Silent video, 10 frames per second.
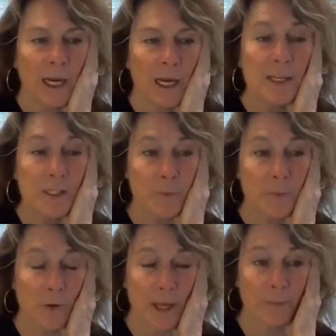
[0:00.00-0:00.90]
And these are
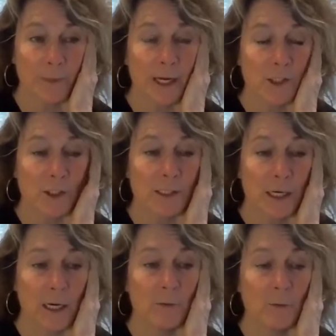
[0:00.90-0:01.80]
both applications
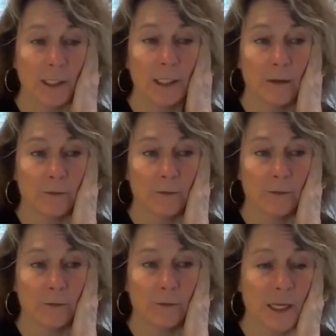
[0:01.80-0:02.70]
that I really love.
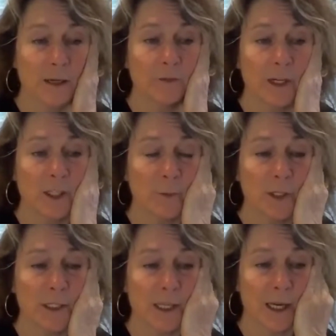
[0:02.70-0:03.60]
It's
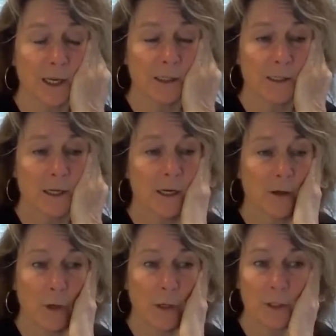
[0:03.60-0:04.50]
FreshBooks and
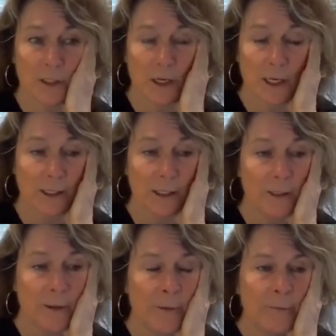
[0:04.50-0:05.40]
QuickBooks Online.
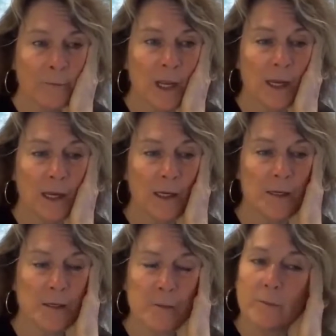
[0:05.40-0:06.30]

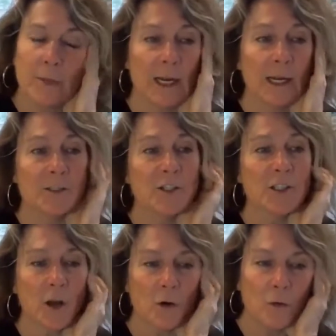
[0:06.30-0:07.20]
And
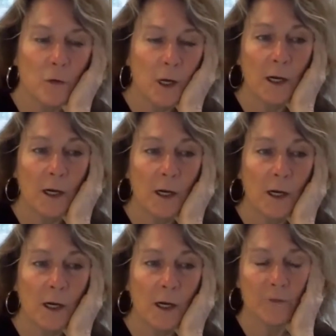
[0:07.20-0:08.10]
so I
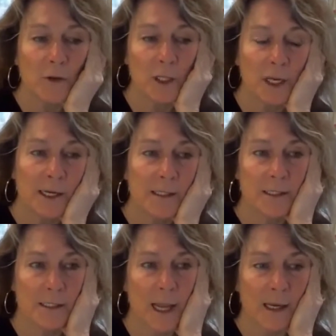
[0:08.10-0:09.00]
have a few
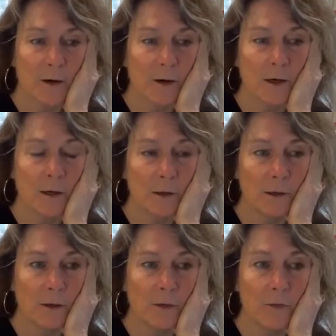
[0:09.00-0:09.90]
clients that
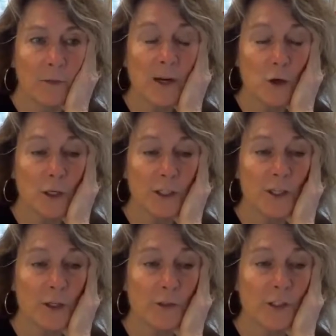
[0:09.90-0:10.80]
they
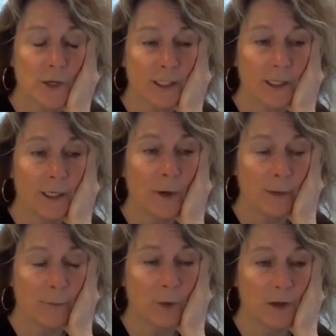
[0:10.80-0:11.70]
could use strictly
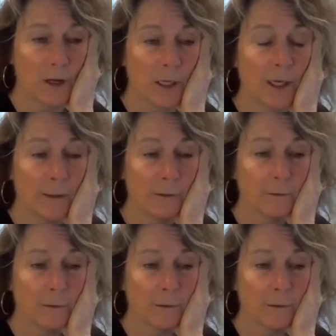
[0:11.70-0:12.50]
QuickBooks Online,